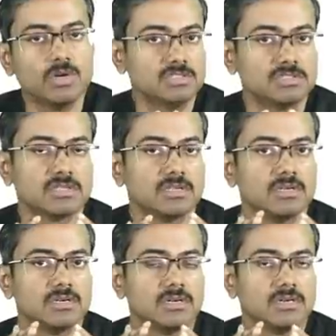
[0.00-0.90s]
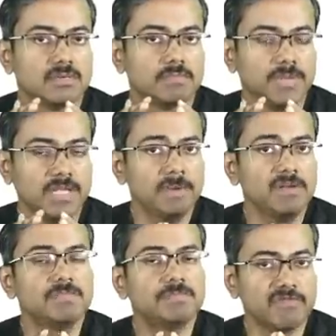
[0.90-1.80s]
was uh,
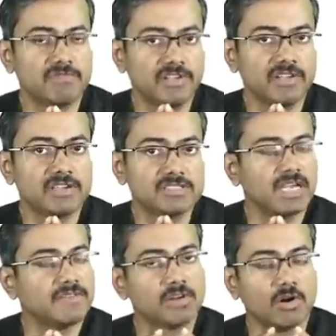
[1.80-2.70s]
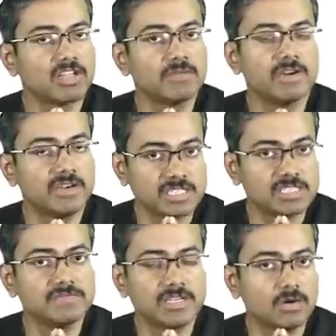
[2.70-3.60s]
people with pemphigus have an autoimmune
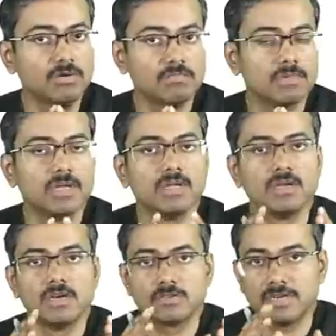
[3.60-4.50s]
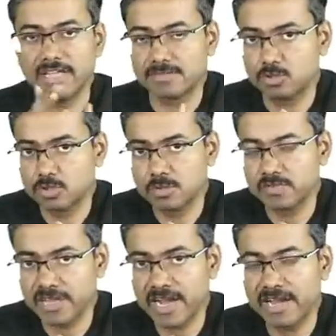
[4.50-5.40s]
disease, we know. So
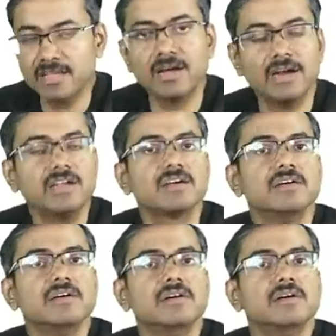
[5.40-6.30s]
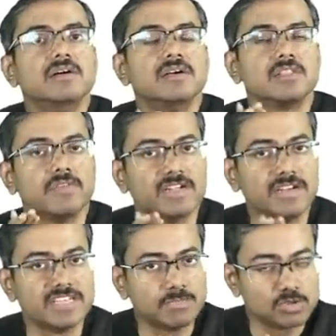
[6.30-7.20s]
desmosomes were getting cut. Now when
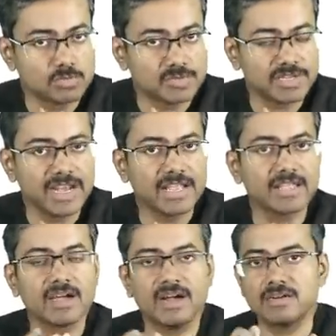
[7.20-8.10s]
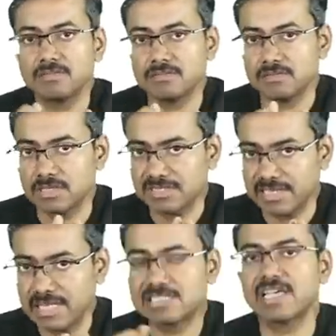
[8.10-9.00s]
the desmosomes are getting cut, the
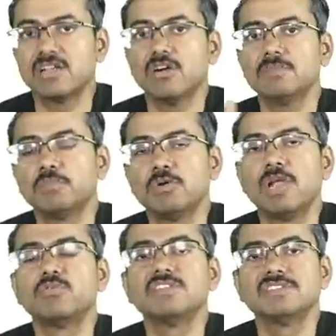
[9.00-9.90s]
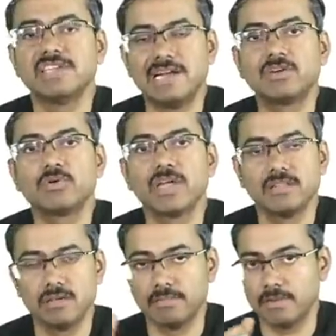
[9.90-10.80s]
cells cannot pull out the cell
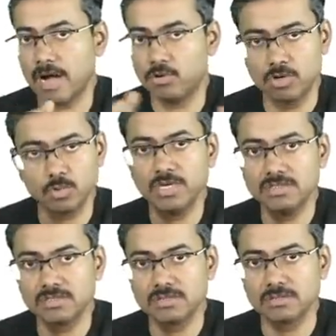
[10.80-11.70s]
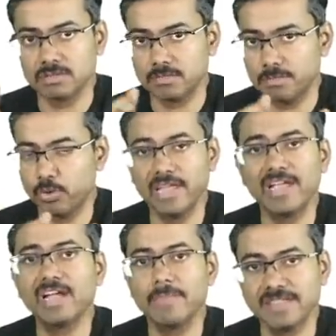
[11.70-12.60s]
together outwards.
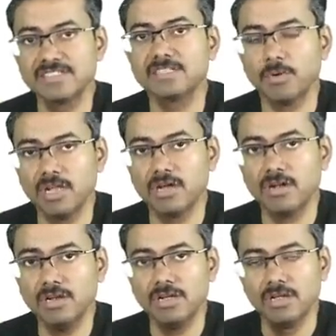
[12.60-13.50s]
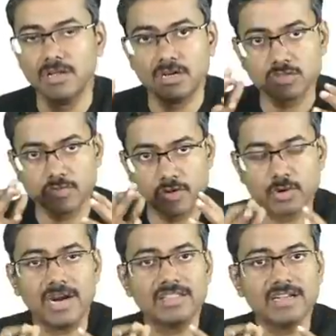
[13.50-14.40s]
Pulling it makes it polygonal. So when
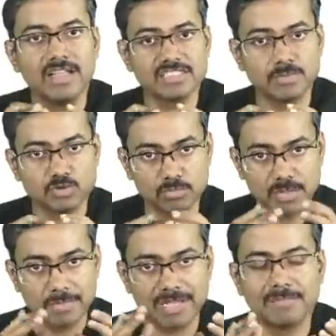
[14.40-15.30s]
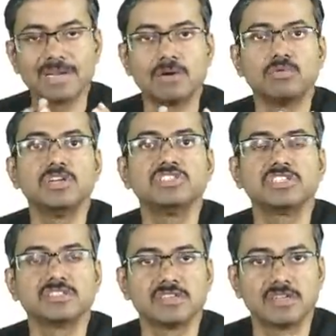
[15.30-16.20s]
you cut the desmosome, they become
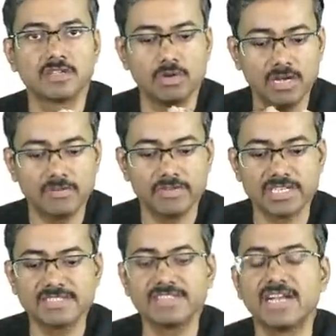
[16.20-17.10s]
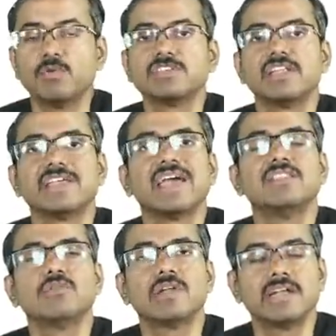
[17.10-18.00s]
roundish and circular, which I said was an
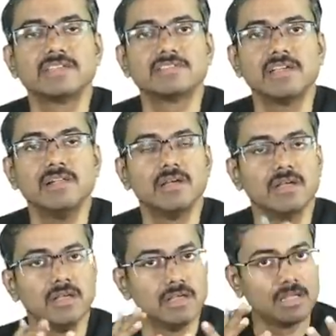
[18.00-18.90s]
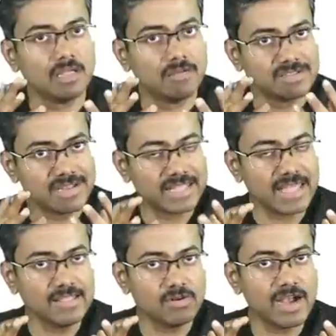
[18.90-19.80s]
acantholytic cell. If there's an
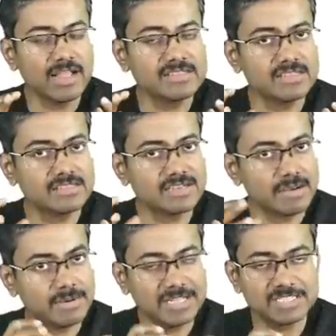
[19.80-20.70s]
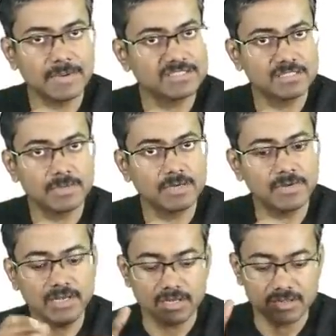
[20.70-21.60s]
acantholytic cell, there's an empty space in
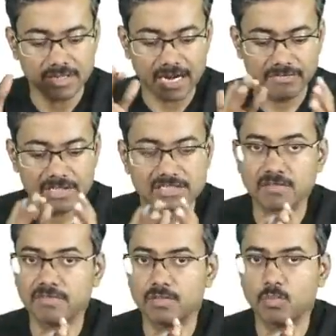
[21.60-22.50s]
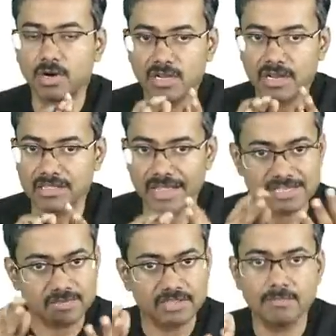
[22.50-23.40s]
between. That fills up with water, and
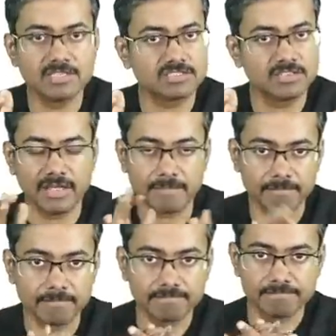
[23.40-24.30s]
that's where the blister came.